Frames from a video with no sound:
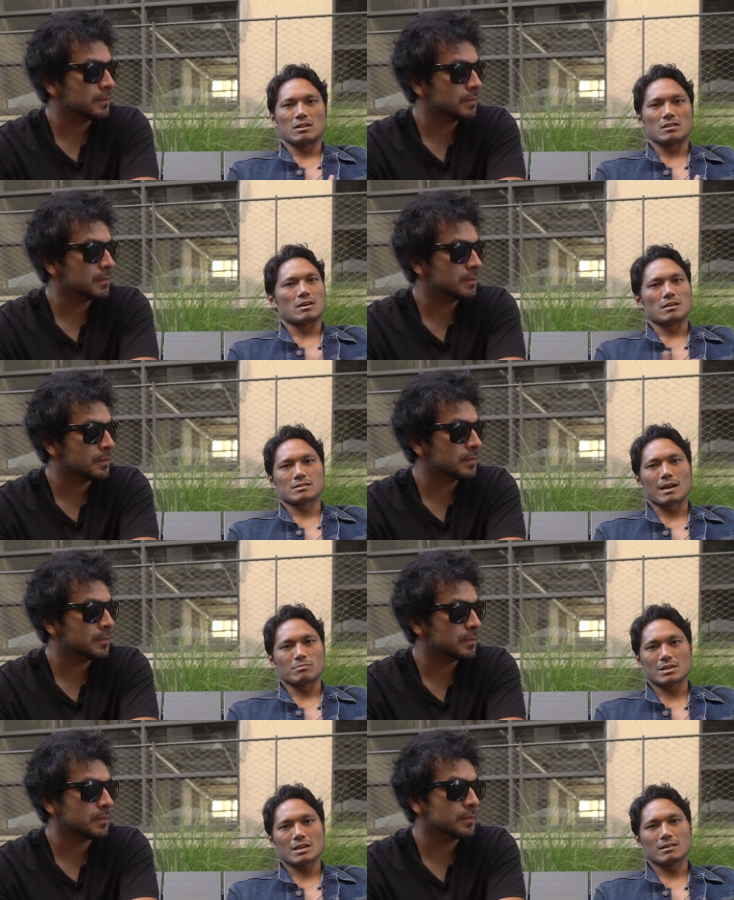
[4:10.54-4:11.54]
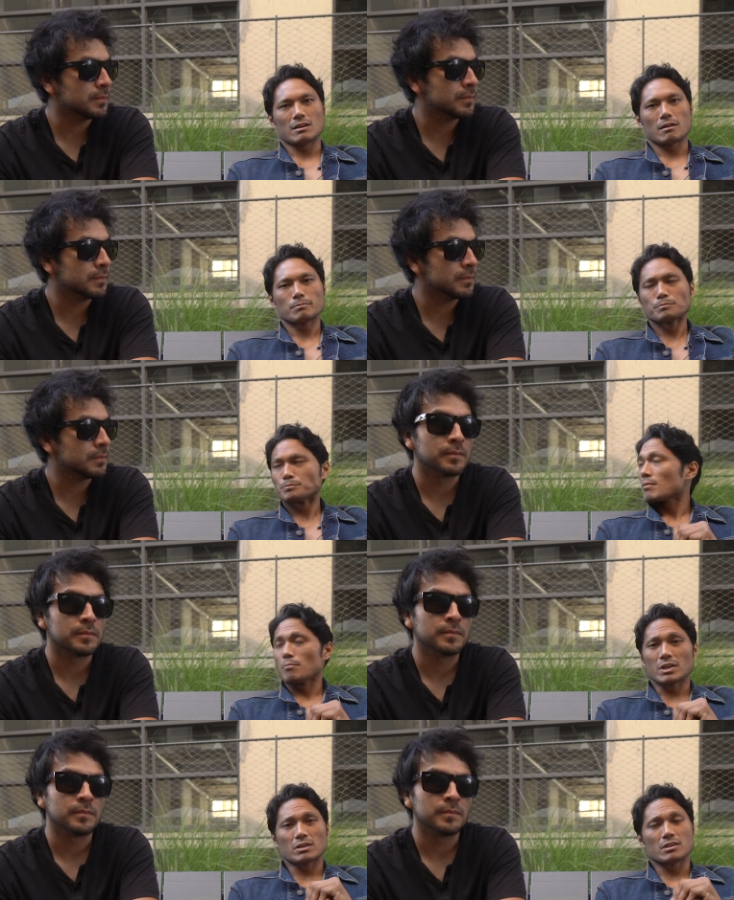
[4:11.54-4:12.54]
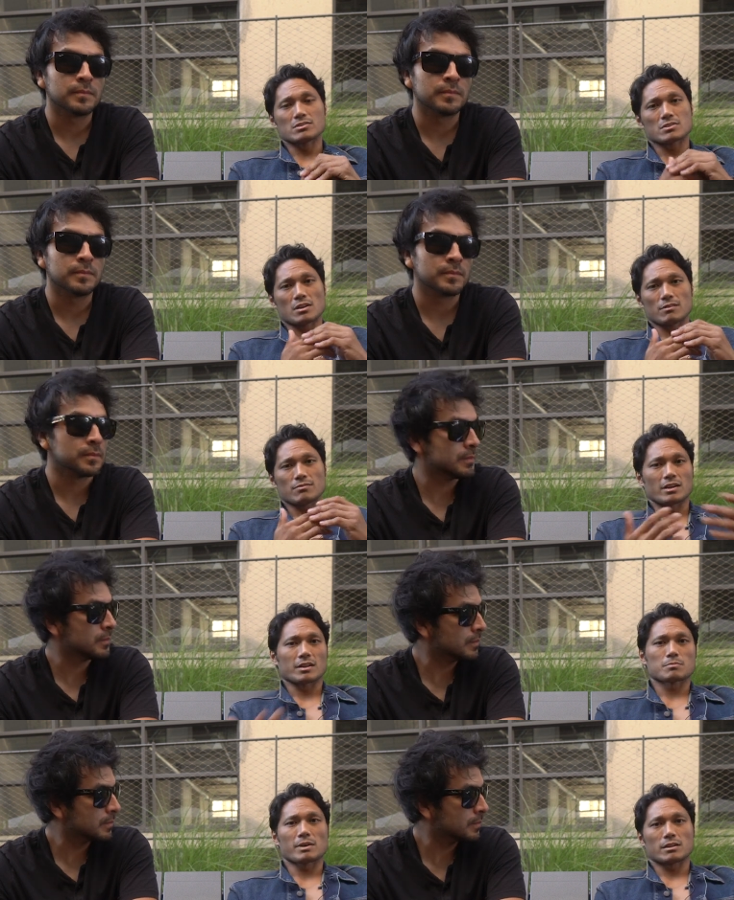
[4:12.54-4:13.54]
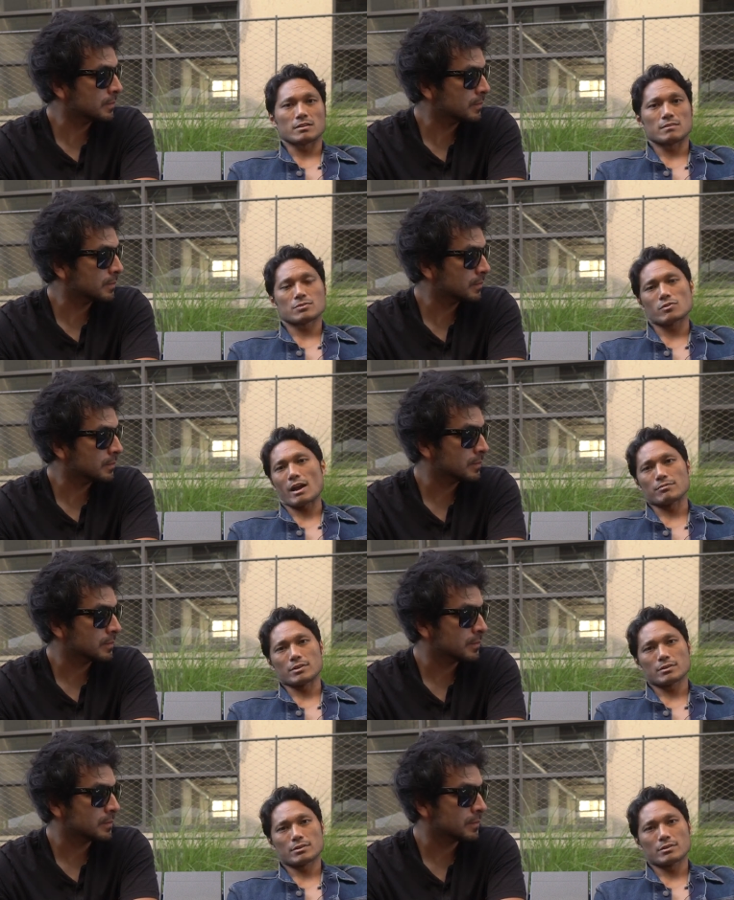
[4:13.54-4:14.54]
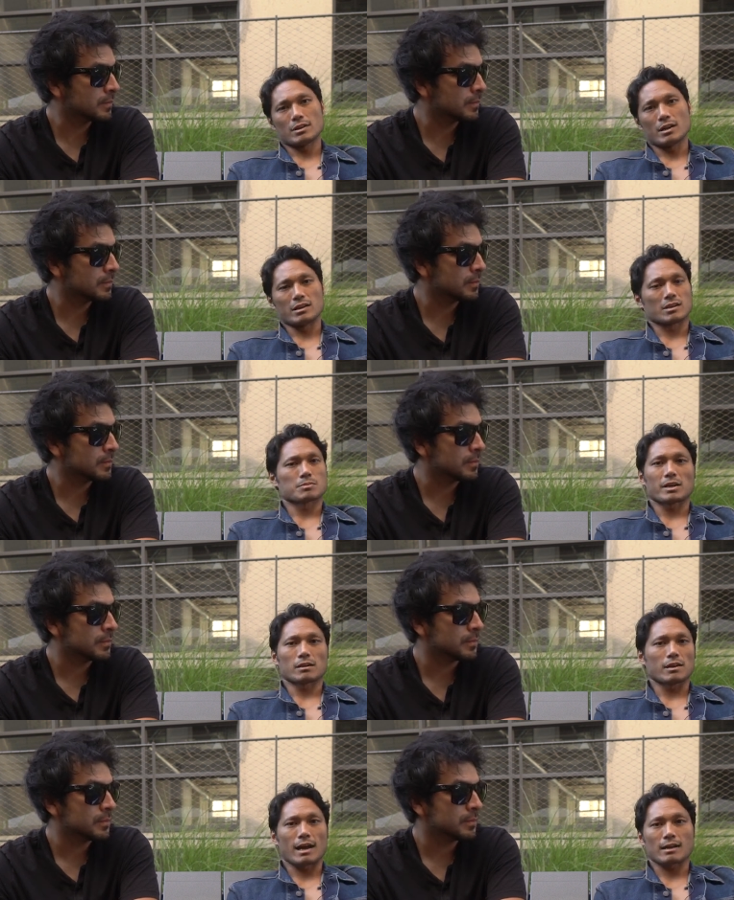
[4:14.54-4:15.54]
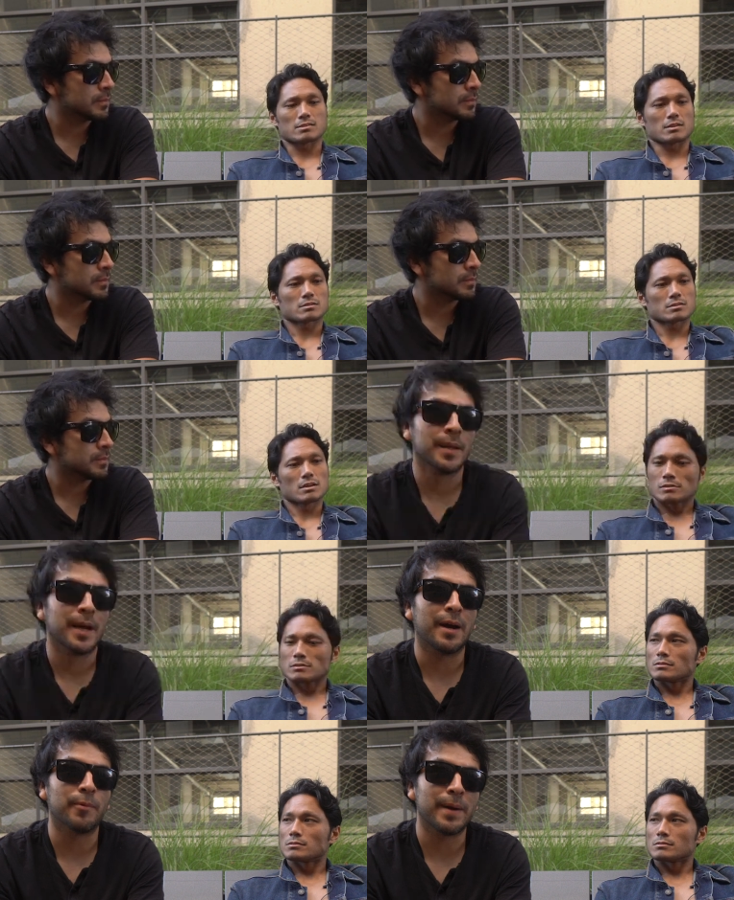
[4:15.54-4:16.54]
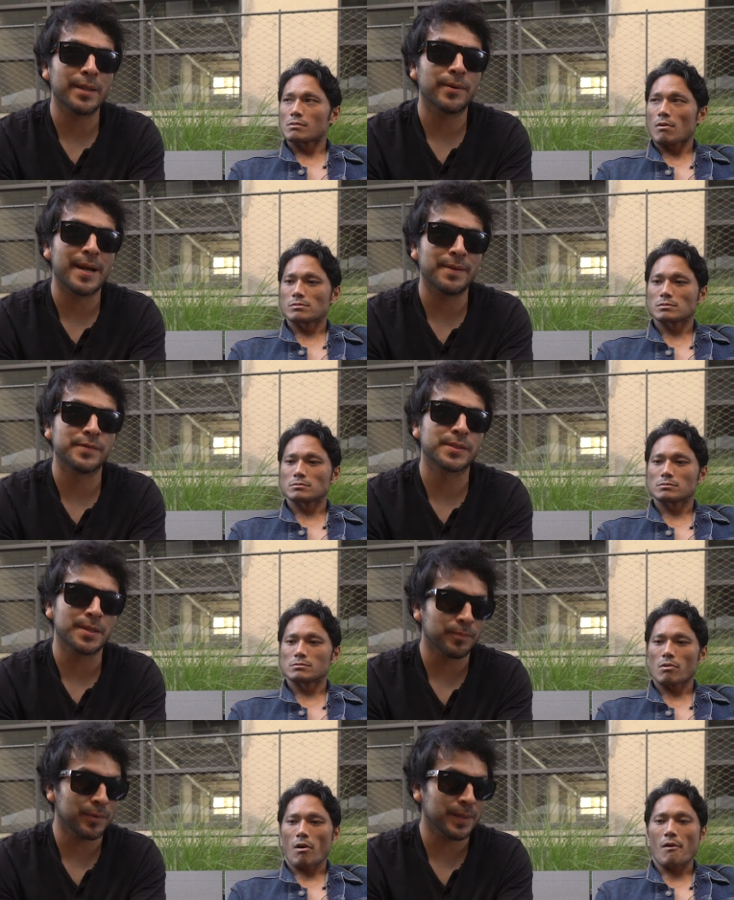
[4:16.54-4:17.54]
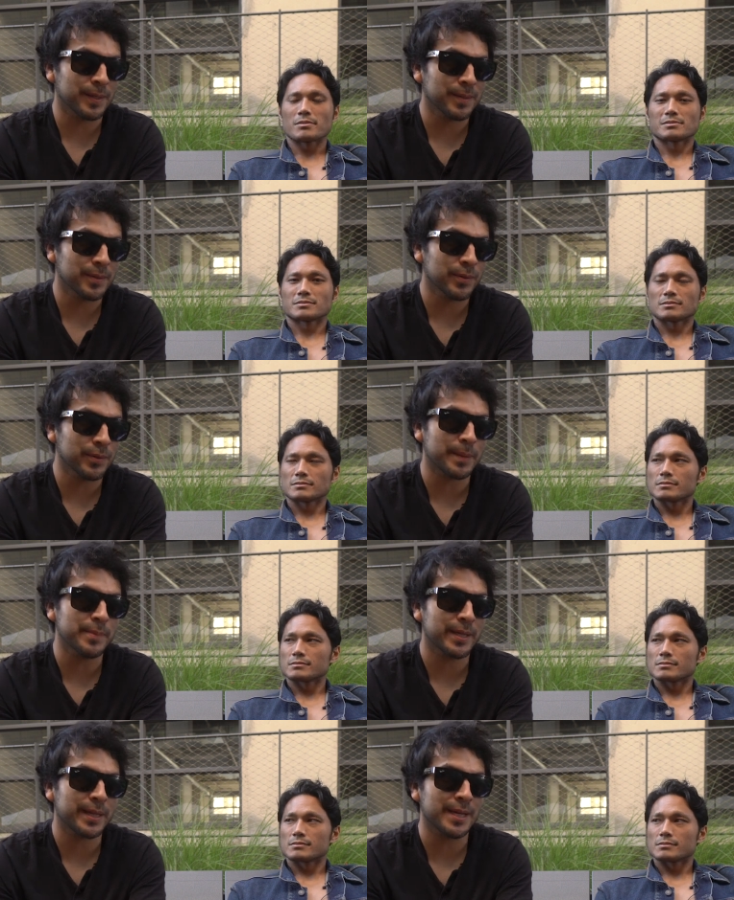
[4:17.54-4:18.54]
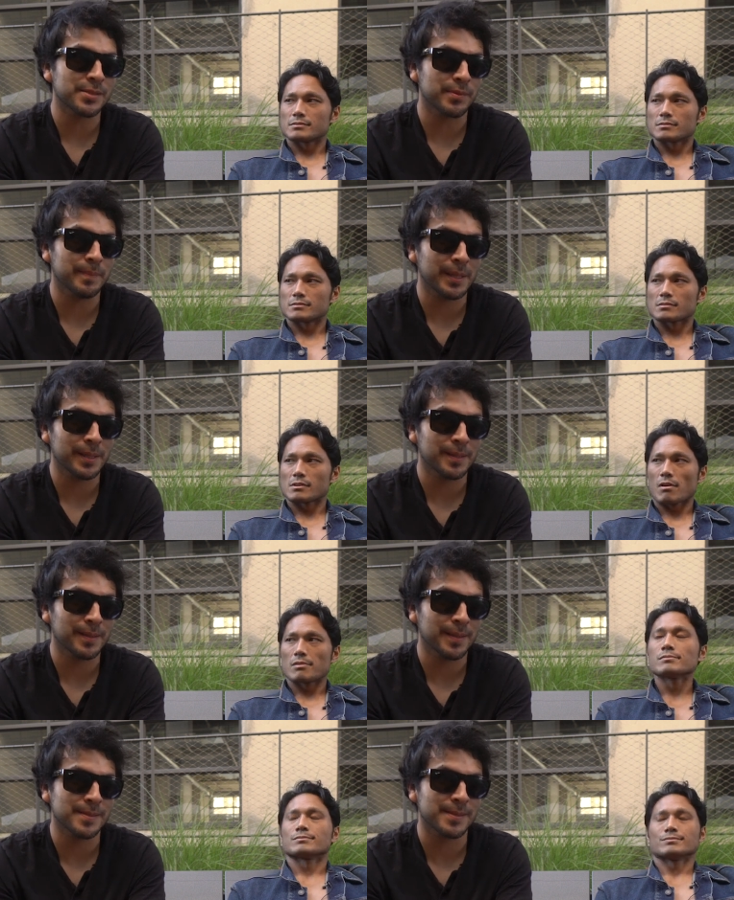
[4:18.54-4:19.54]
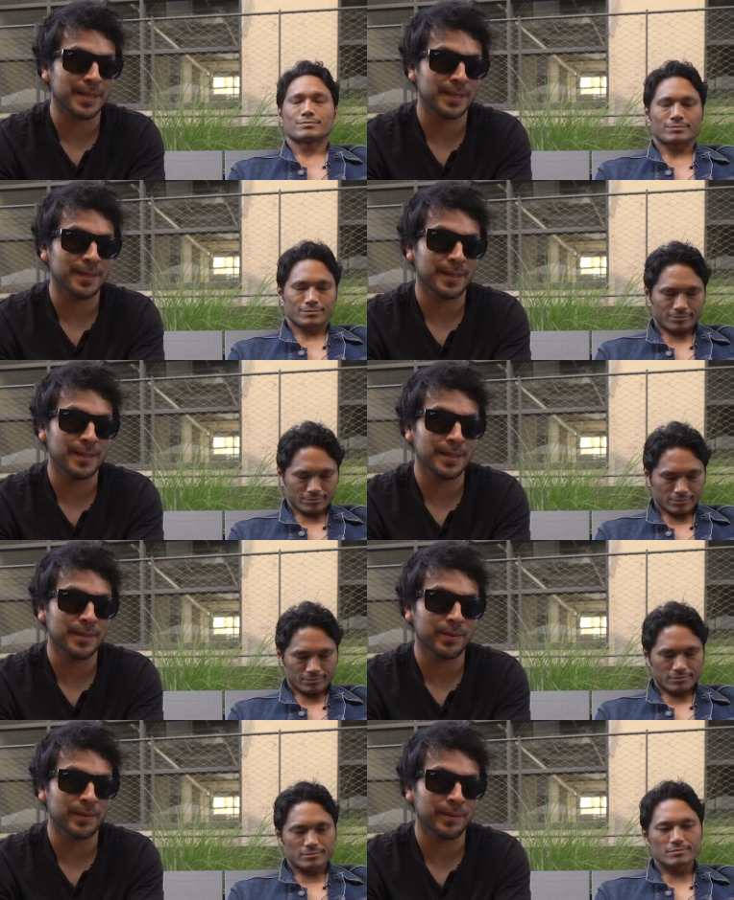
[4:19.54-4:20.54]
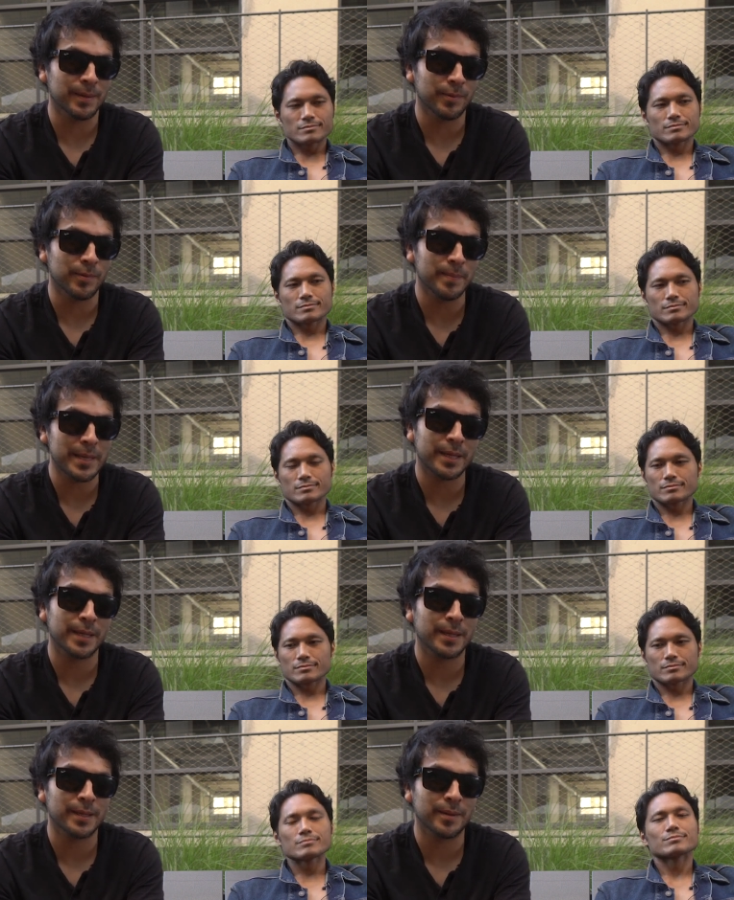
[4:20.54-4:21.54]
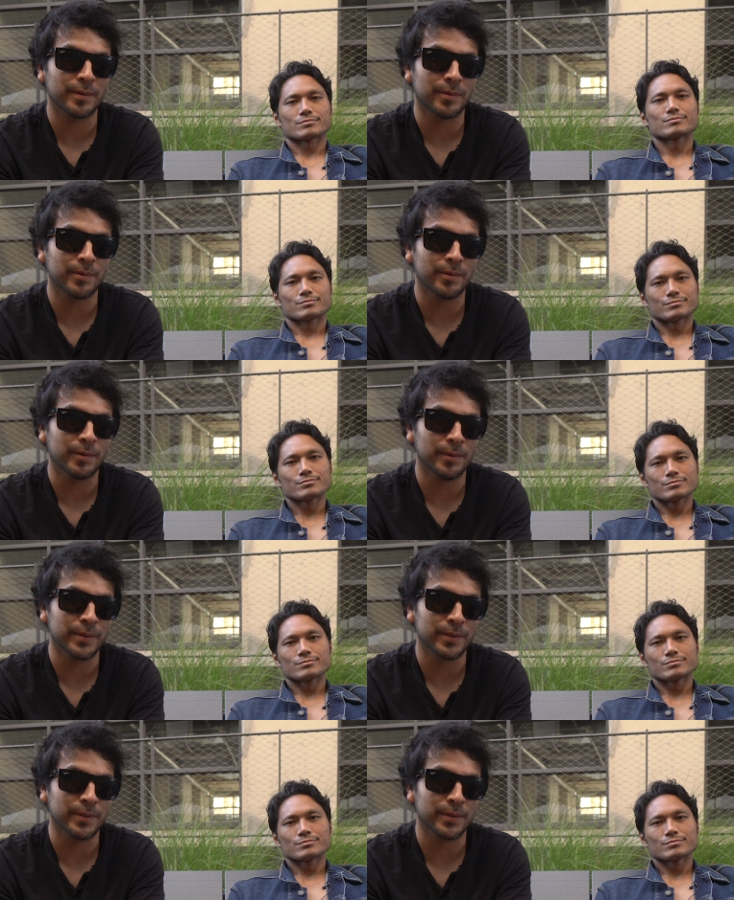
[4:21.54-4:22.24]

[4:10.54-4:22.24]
Speaker 1: a long time to get there because of unexpected traffic, unexpected accidents.
Speaker 2: I'd rather have someone who communicates with me and saying that either they won't make it or